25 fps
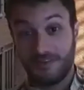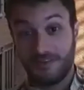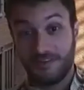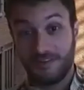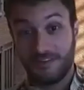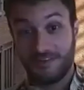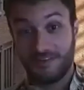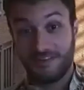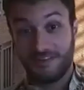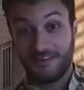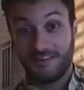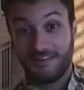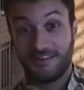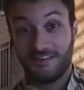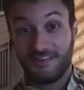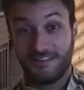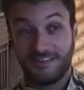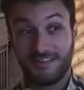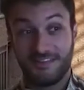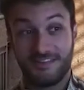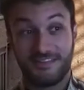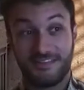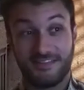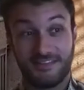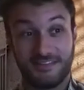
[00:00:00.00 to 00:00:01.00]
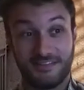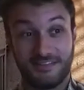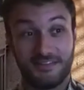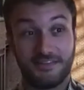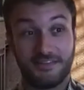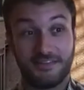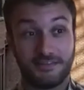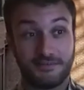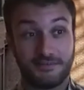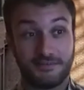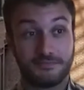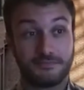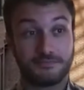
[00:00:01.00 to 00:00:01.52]
And
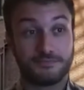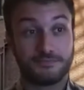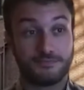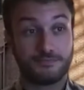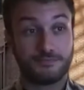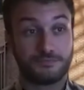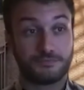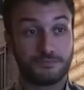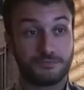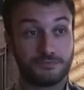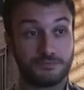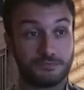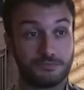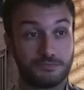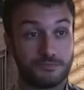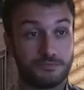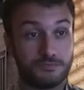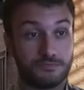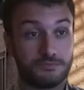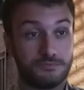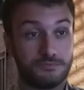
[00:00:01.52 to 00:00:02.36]
after 3 months, they both